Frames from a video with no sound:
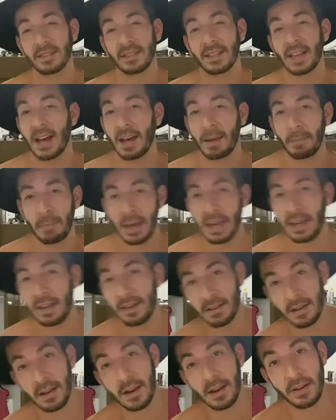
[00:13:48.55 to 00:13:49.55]
Nah, mate,
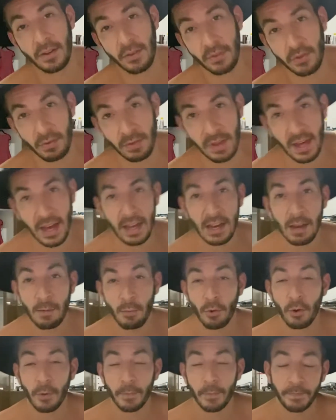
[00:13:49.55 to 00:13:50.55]
I don't do that
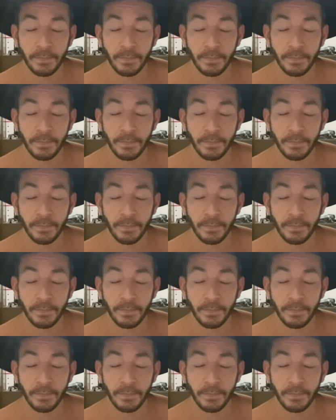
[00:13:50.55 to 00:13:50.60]
anymore.